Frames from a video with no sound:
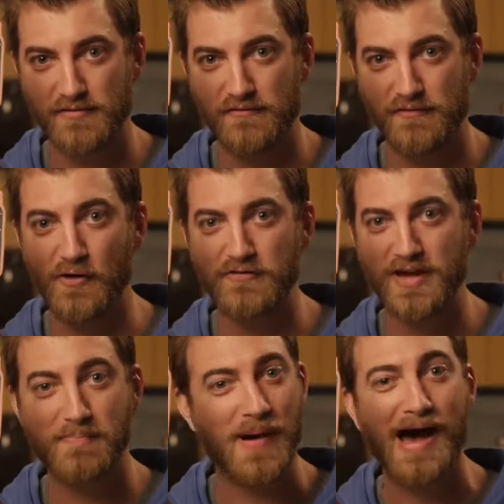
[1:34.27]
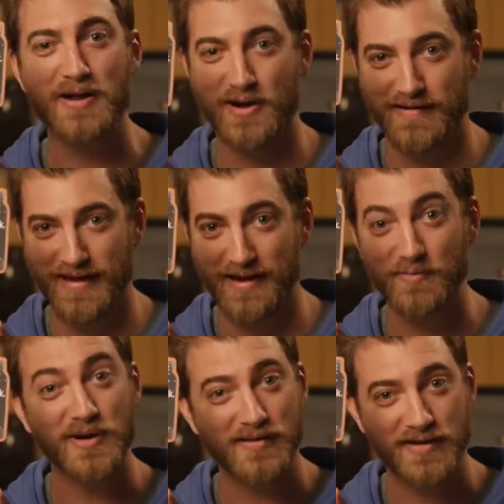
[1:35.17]
fulvic powder in
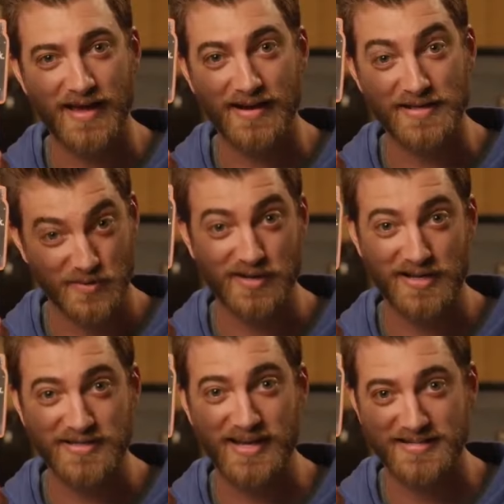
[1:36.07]
it, whatever it, that is. We're it is